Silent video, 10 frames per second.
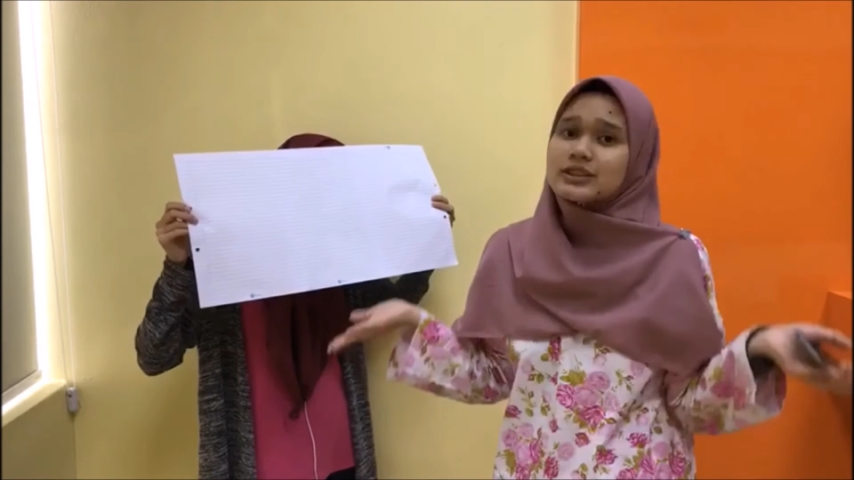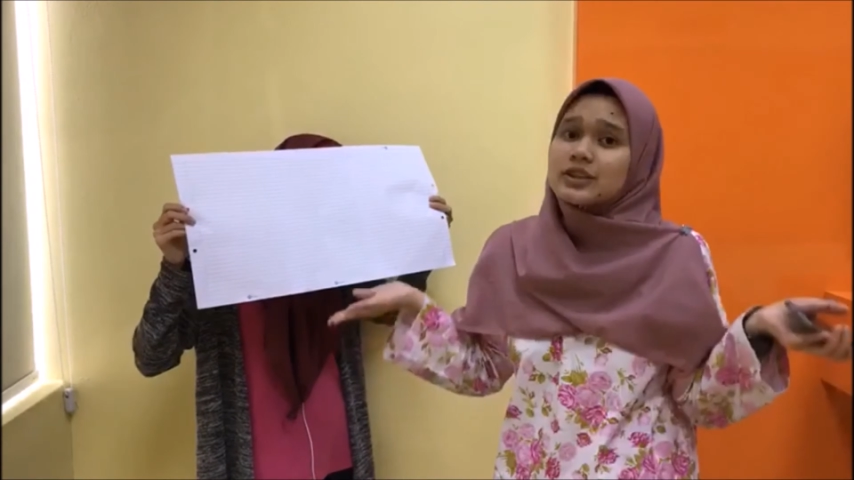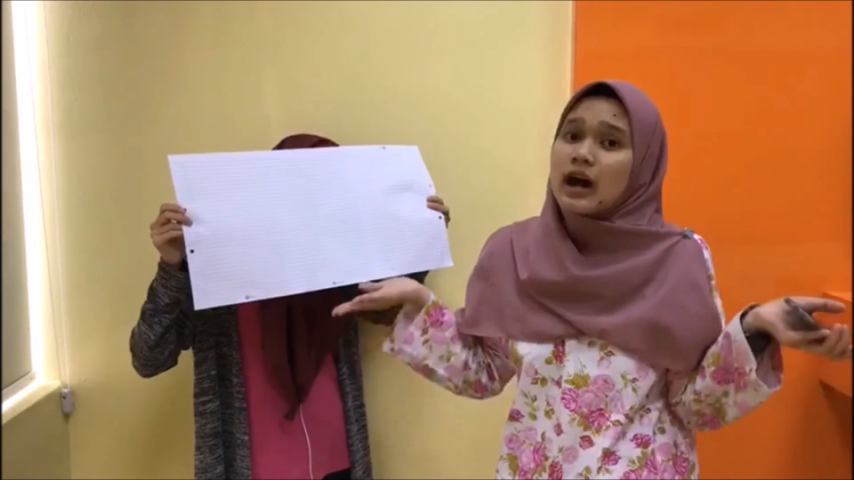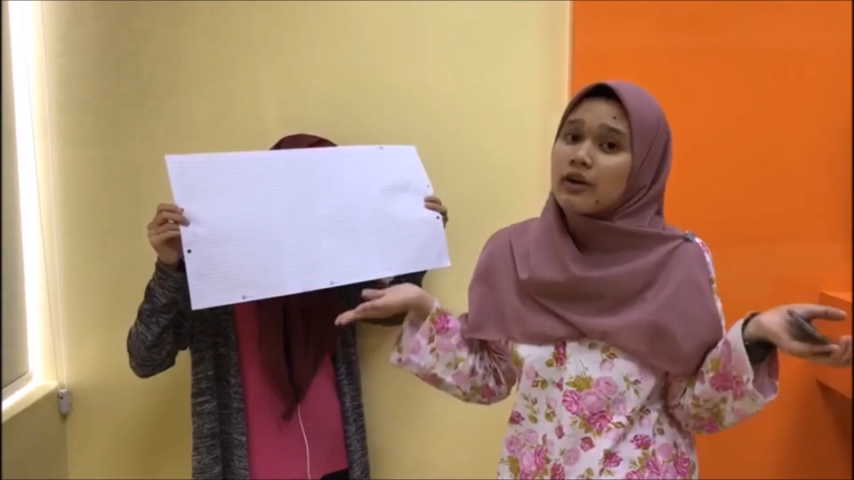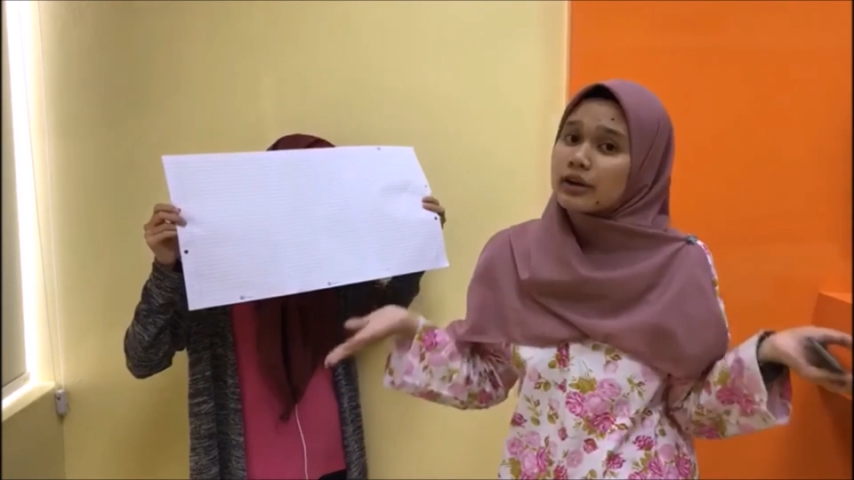
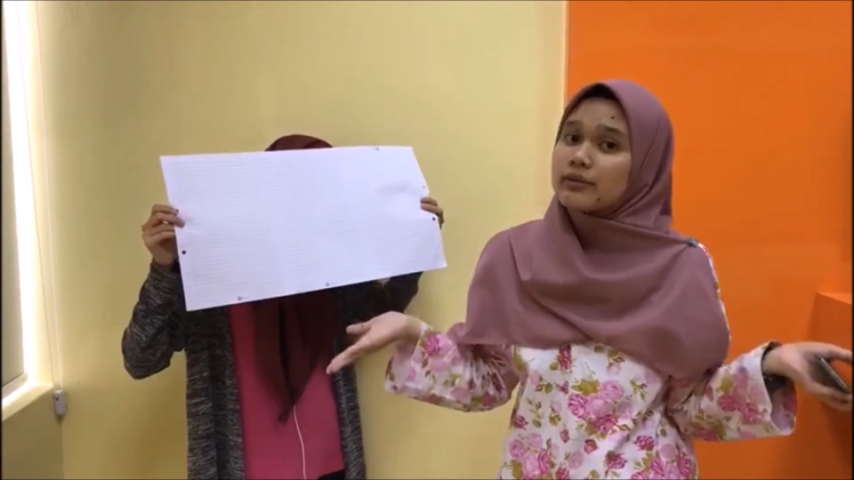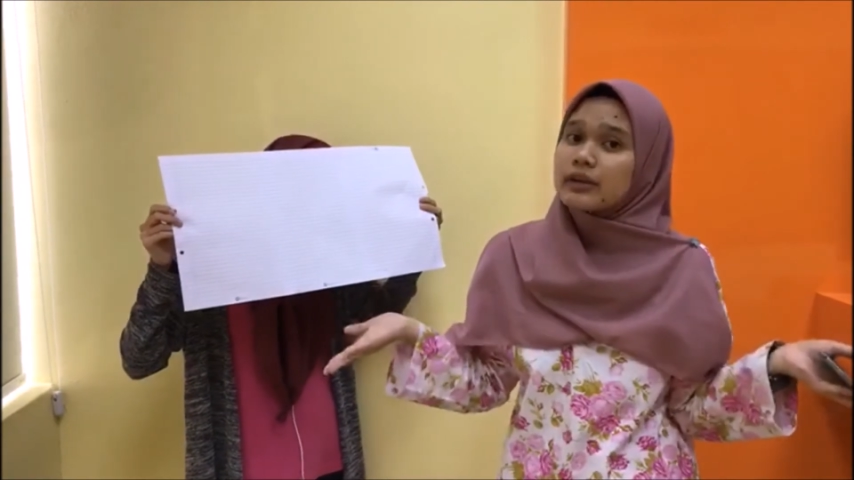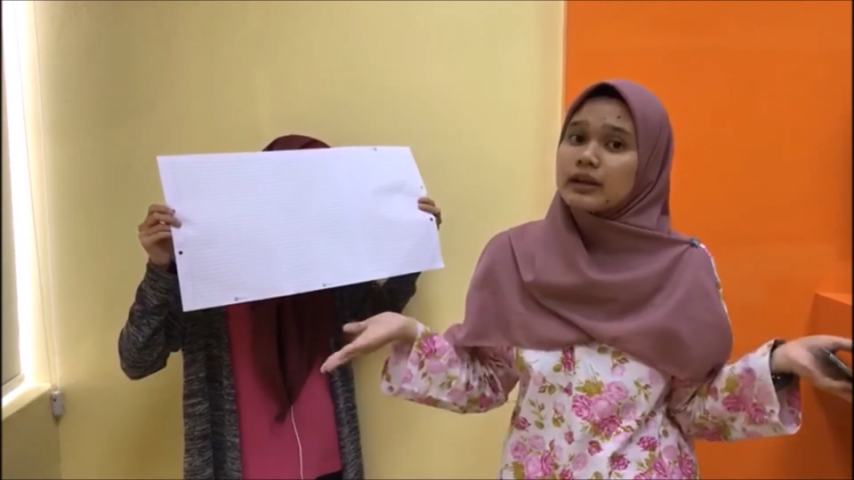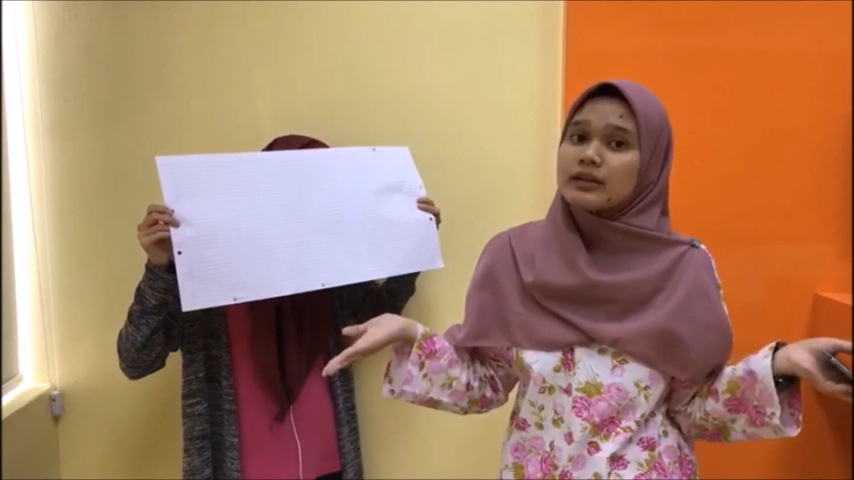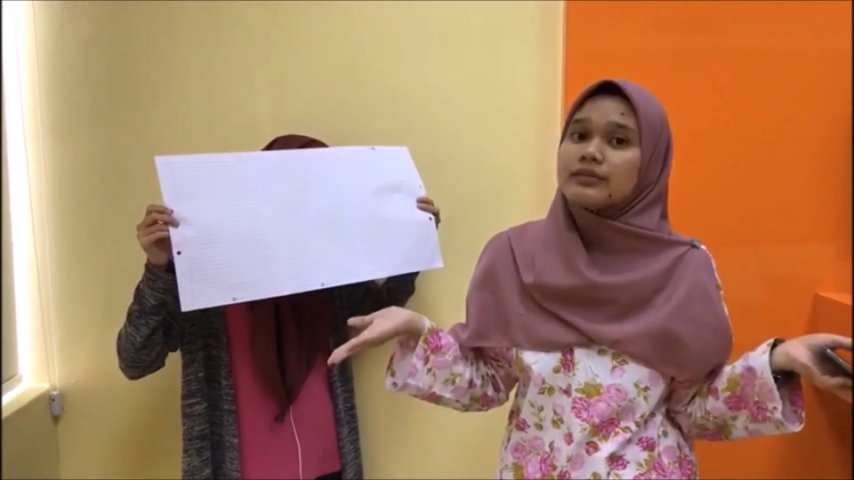So how can
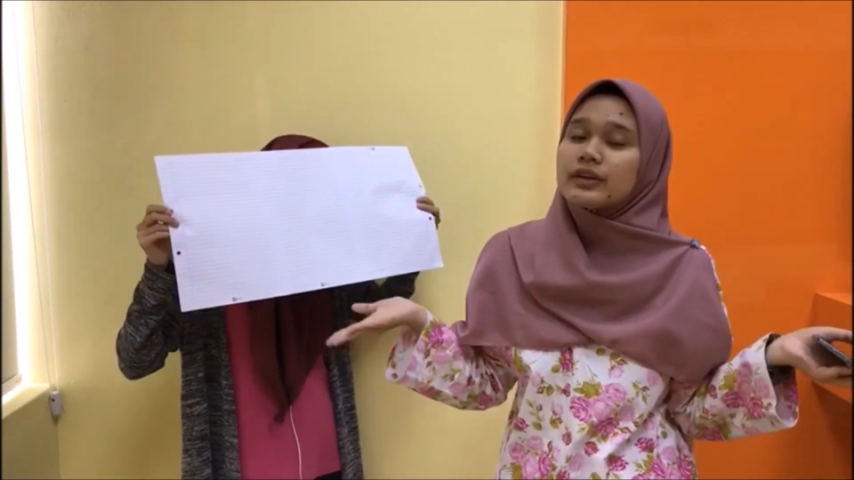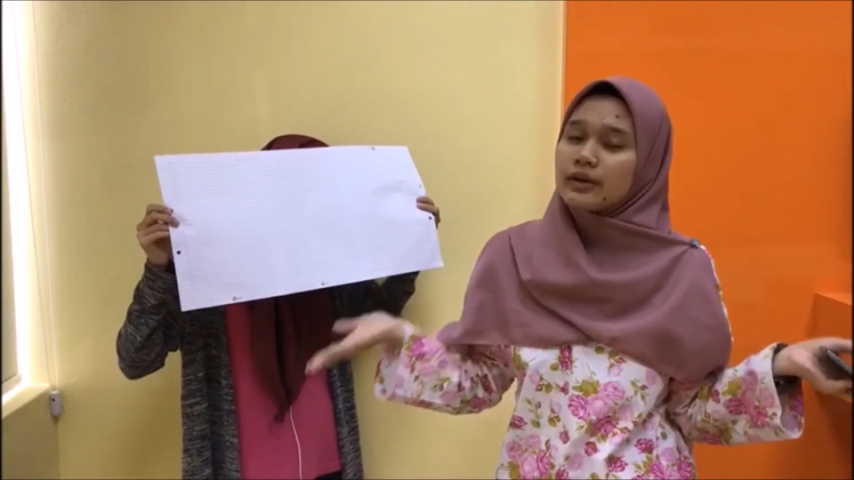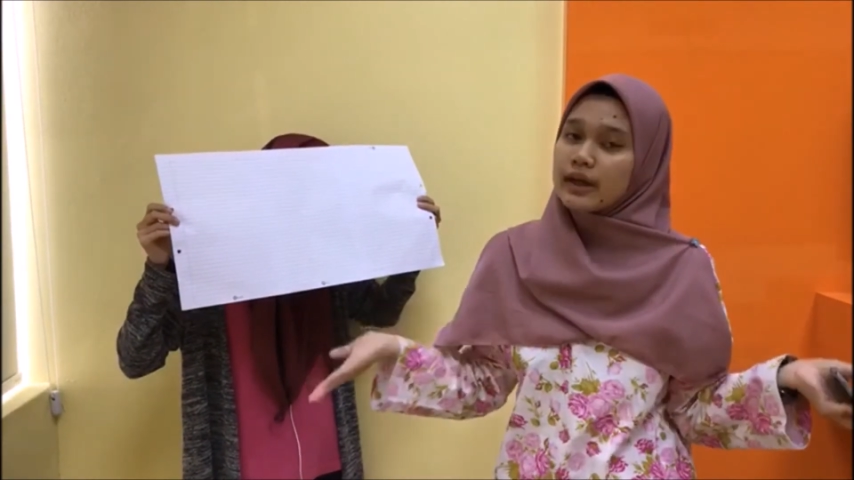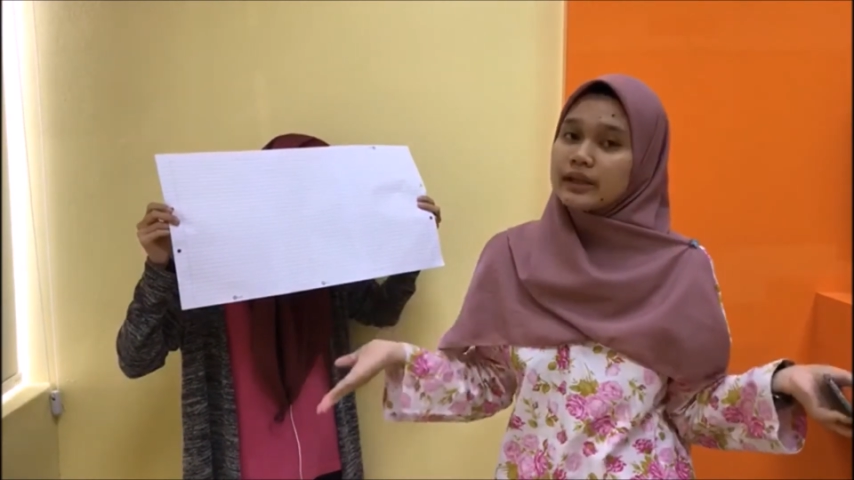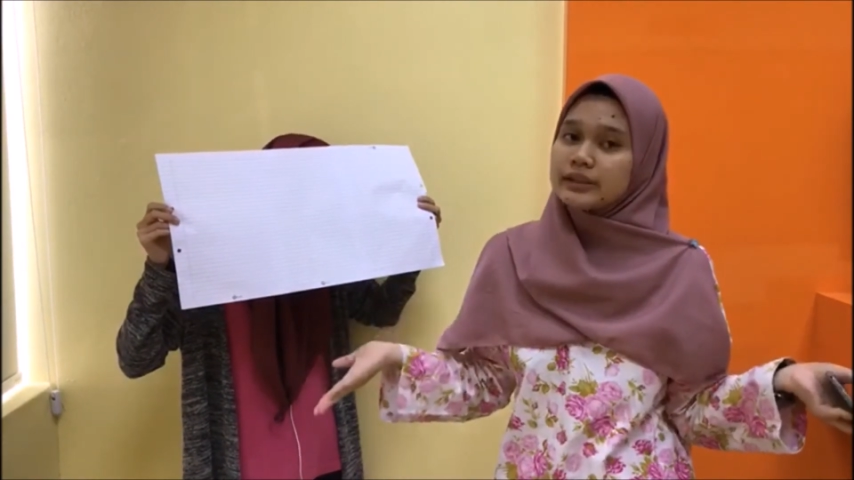we live
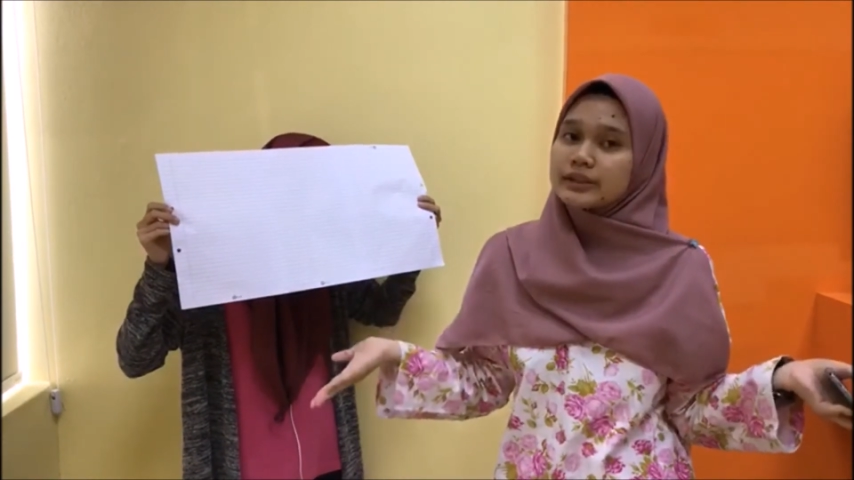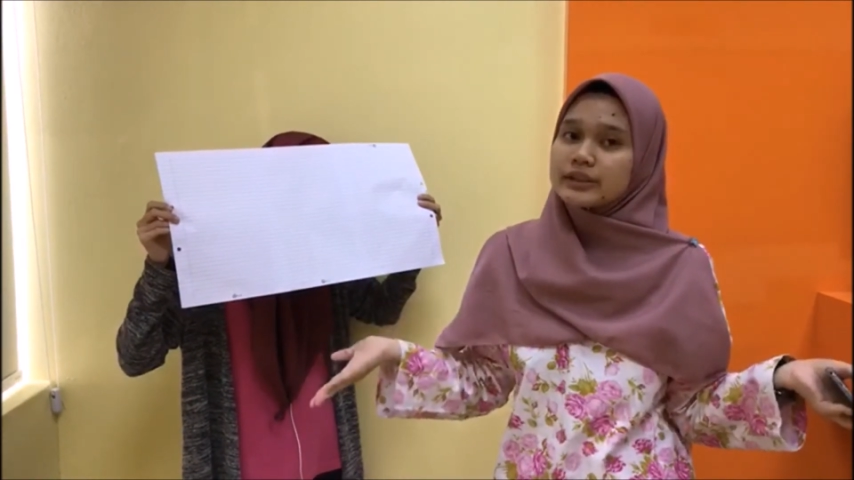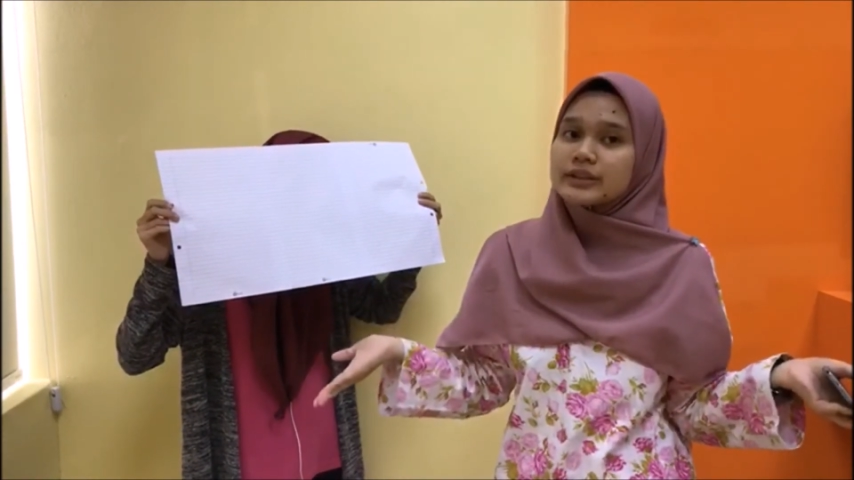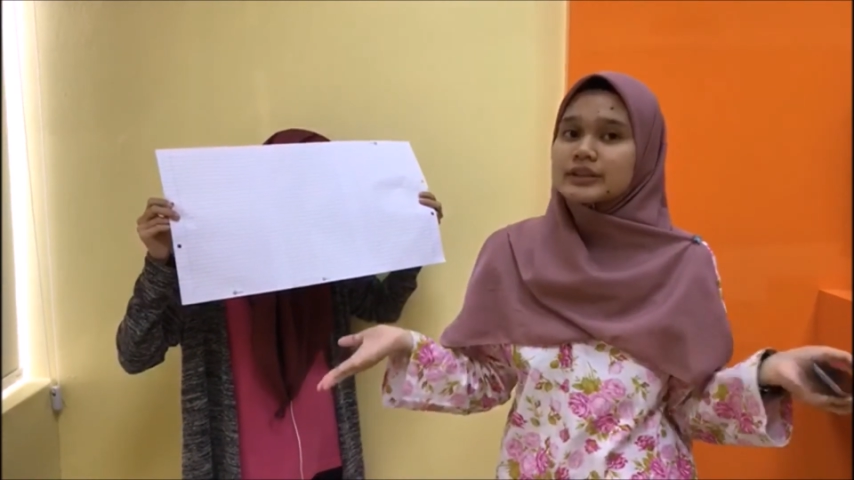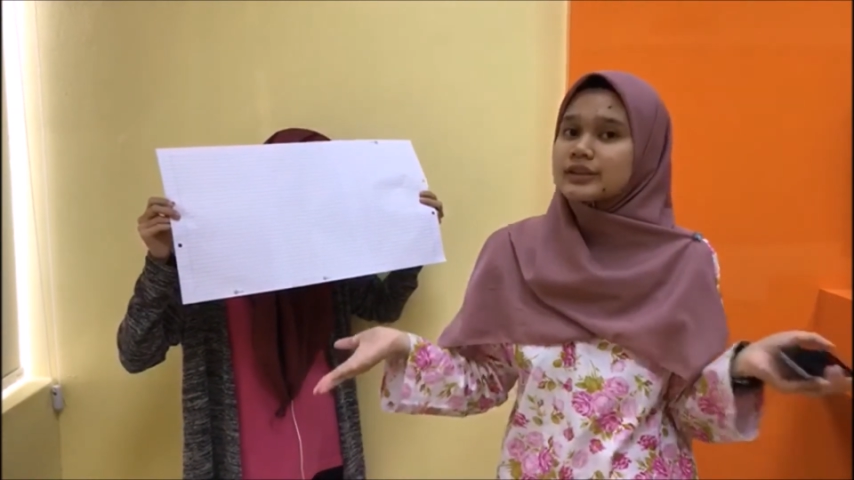without energy?